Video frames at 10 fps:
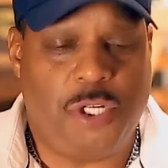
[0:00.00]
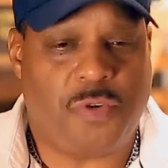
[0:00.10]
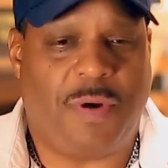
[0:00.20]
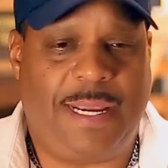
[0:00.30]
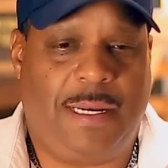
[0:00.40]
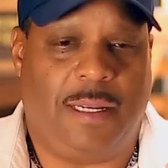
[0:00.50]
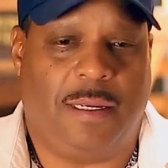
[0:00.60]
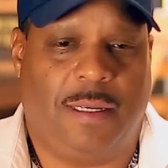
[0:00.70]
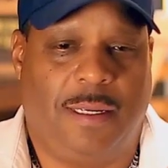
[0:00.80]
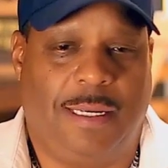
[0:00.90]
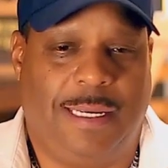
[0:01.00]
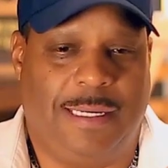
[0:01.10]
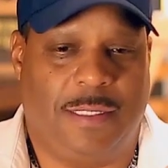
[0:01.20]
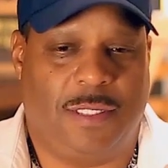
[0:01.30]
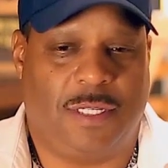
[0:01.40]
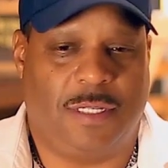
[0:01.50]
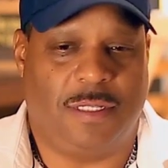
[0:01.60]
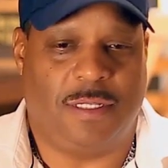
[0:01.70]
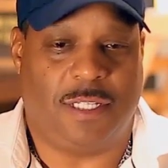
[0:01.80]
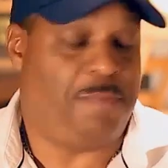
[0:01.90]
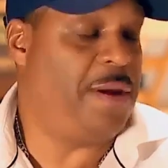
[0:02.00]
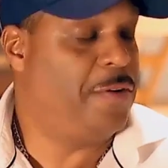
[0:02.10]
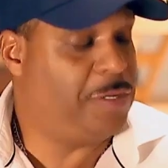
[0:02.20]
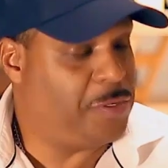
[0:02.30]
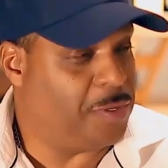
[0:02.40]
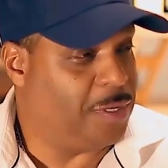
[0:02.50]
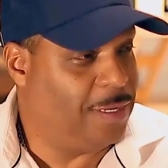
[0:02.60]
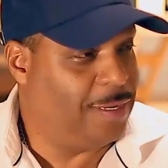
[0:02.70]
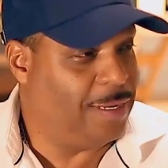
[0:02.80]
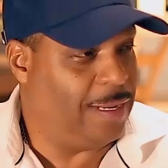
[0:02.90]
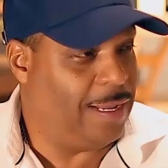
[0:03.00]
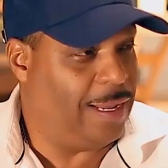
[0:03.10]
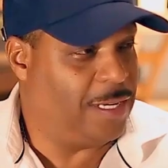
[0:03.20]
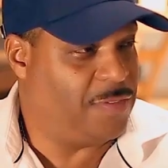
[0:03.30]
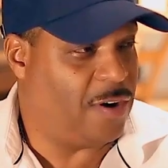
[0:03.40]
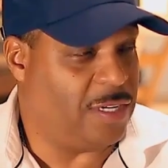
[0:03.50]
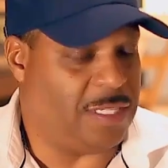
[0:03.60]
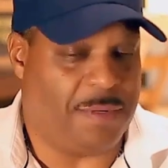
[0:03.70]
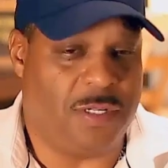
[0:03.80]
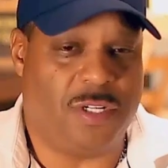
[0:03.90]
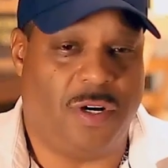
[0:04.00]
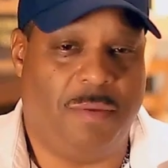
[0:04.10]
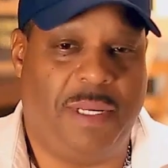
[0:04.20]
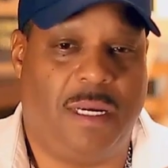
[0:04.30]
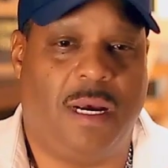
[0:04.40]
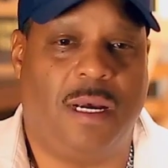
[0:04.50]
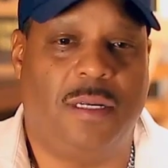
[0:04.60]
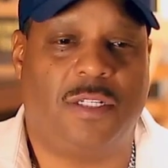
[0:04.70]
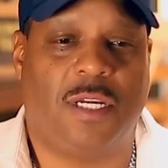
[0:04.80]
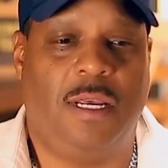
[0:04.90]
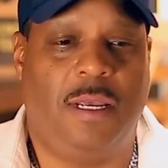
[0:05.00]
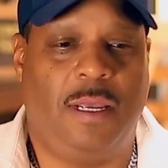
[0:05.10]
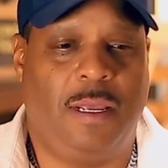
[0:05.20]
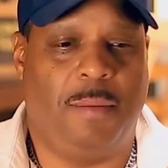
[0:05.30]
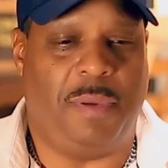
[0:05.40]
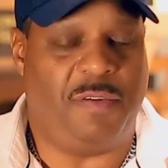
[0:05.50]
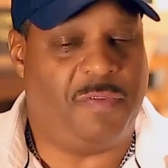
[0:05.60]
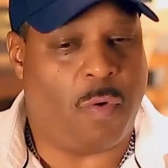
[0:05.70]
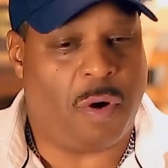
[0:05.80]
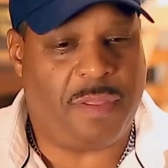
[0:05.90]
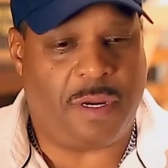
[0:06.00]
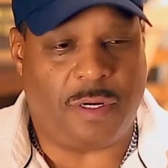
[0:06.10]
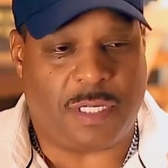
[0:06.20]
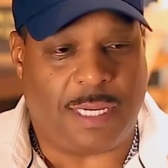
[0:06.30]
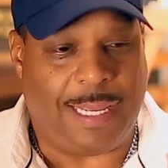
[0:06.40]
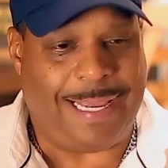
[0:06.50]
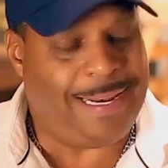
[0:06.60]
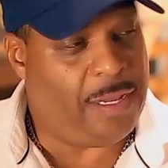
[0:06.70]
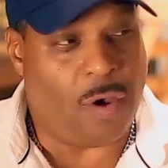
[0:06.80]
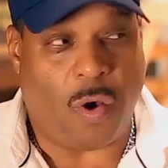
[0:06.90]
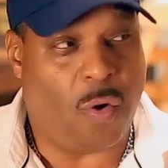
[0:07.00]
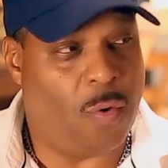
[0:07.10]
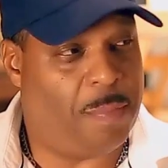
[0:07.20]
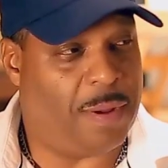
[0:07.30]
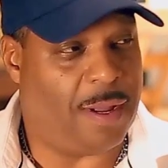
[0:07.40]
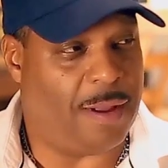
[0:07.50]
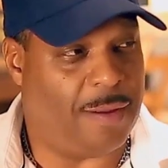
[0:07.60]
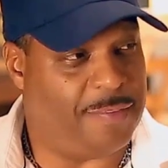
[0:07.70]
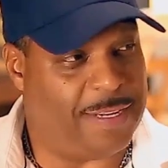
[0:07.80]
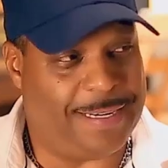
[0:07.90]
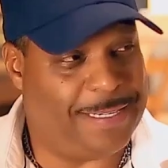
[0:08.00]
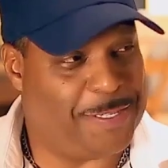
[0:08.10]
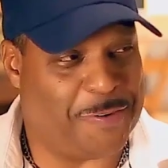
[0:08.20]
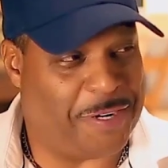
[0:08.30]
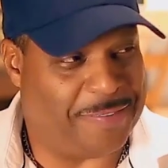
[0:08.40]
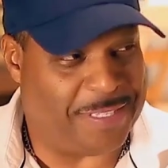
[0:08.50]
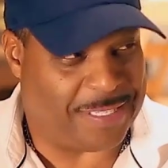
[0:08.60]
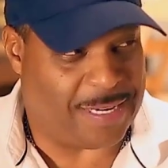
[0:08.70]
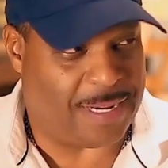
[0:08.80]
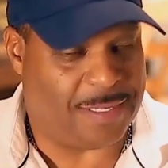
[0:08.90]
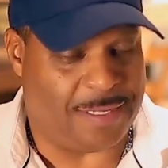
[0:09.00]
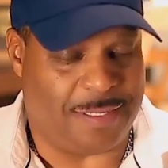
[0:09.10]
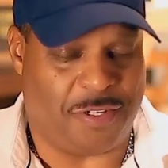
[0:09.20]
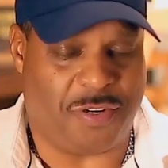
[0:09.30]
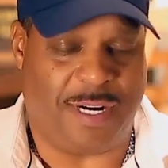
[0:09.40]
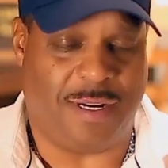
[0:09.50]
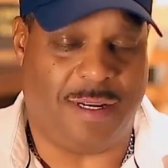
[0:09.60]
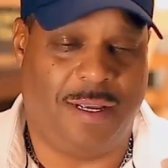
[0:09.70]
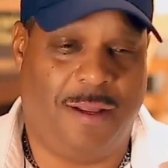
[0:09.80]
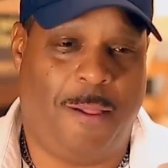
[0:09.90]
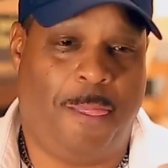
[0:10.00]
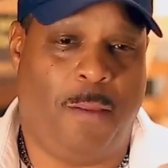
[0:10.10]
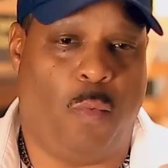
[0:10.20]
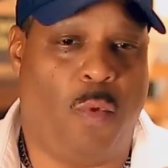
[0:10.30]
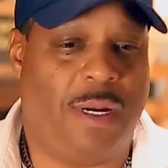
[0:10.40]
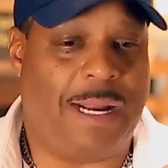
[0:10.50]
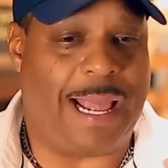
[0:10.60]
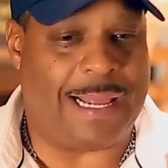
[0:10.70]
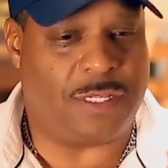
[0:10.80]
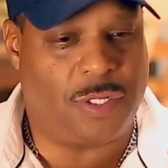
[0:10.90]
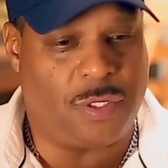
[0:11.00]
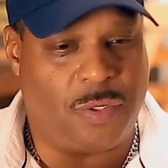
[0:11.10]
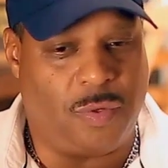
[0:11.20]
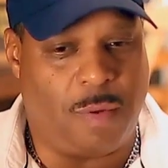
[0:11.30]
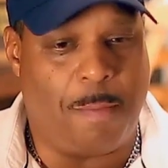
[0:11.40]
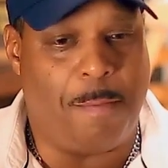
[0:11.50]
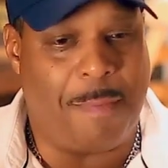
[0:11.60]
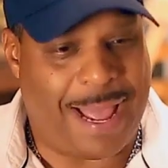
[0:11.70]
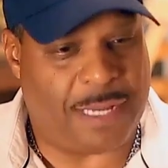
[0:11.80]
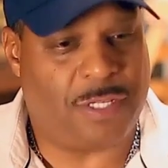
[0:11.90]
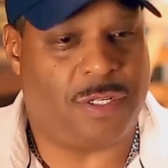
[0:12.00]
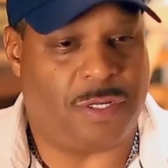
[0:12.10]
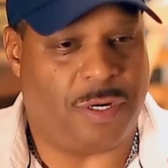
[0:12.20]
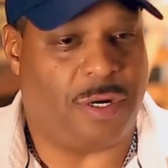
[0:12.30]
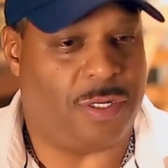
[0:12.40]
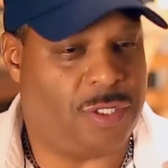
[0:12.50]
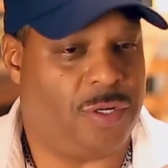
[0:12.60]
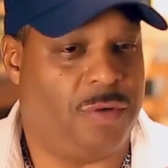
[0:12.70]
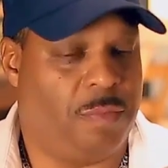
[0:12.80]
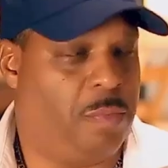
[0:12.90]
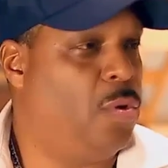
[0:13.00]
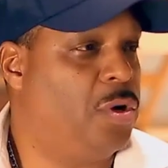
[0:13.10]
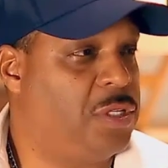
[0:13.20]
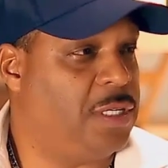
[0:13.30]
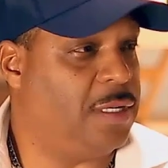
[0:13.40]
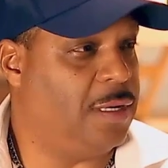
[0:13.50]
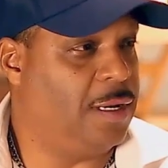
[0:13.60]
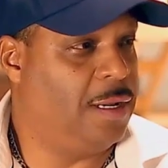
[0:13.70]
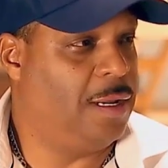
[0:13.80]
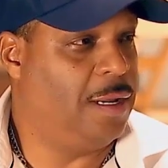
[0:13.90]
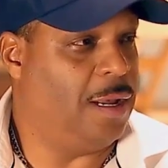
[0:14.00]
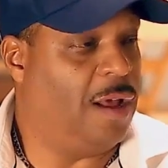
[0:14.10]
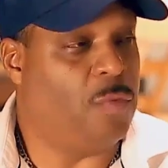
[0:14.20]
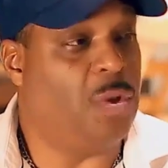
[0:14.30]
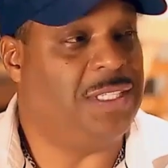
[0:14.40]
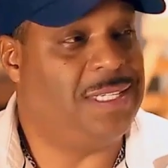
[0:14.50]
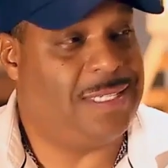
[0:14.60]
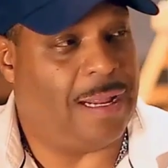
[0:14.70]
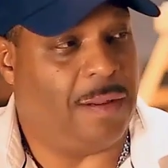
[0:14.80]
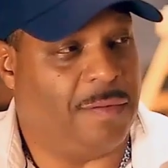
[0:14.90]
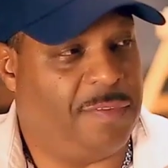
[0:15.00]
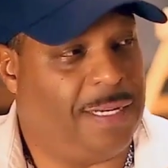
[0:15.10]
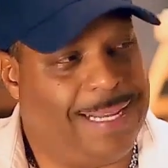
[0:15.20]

Trading is spiritual as far as I'm concerned, because before there's any hope of any degree of success in trading, one has to master a certain portion of oneself.